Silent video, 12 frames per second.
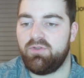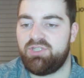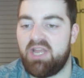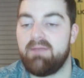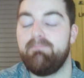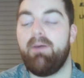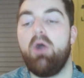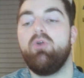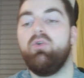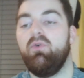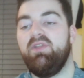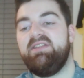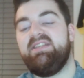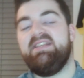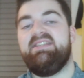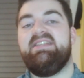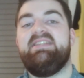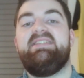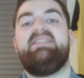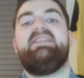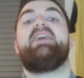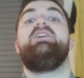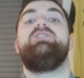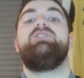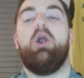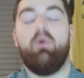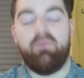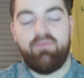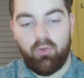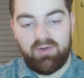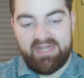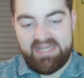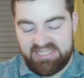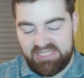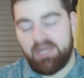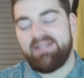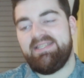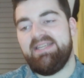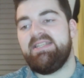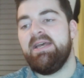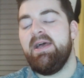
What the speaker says: Jaden Bogle, this is the second goal for Leeds United.